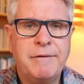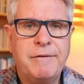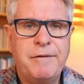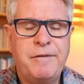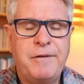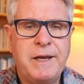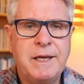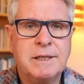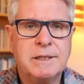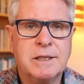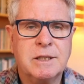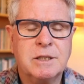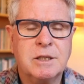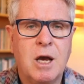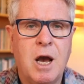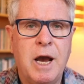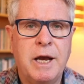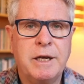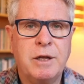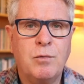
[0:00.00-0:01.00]
fair
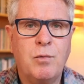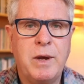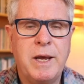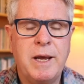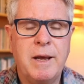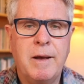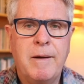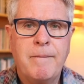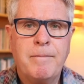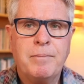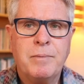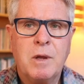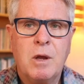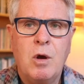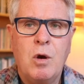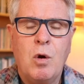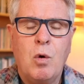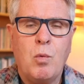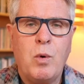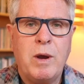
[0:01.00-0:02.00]
society
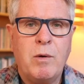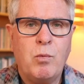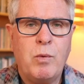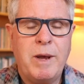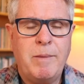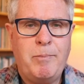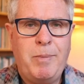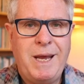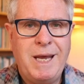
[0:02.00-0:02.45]
where